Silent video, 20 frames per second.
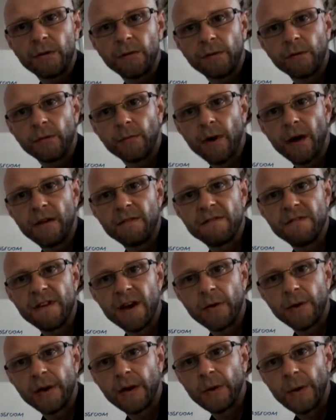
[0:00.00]
to my
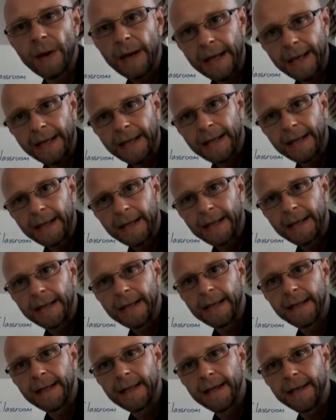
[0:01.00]
very quick
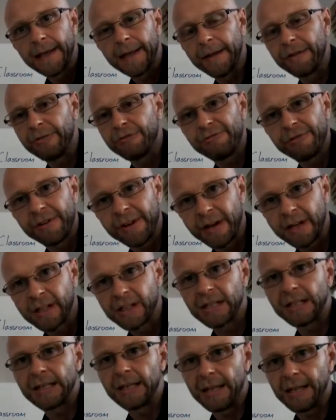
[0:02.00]

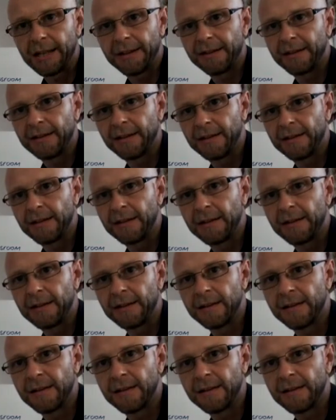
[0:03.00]
introduction lesson